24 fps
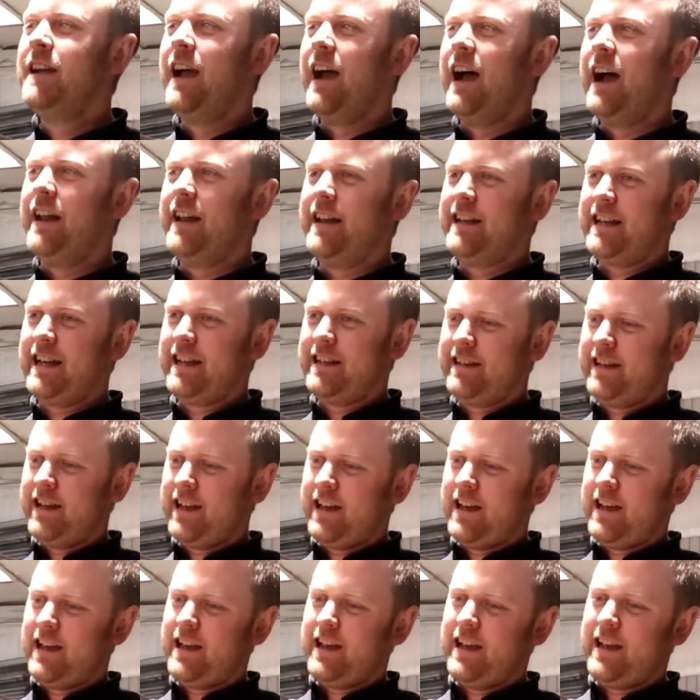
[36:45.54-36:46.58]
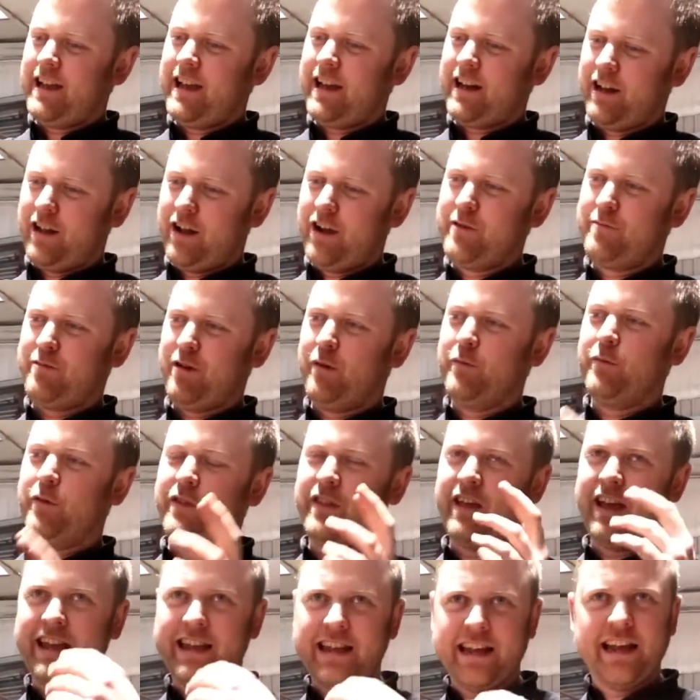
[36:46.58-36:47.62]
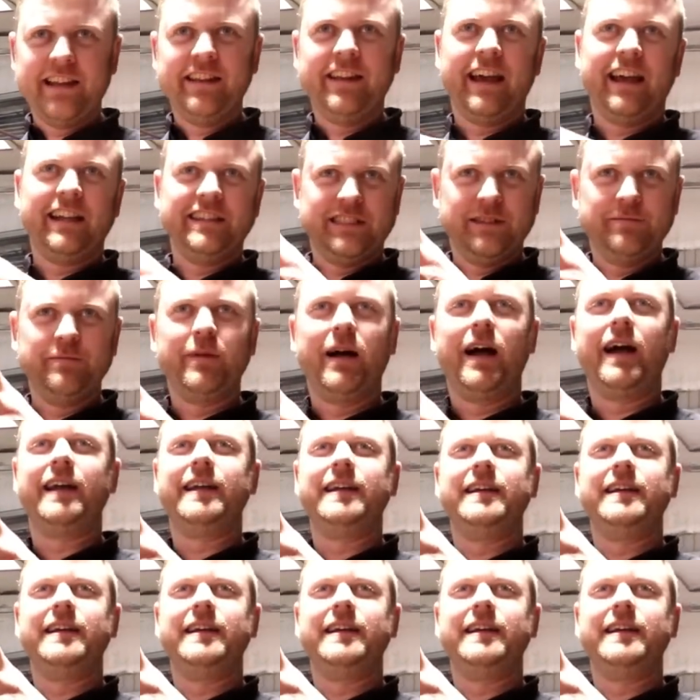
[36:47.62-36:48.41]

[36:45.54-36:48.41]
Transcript: And he had a load of problem with the heat in the engine bay,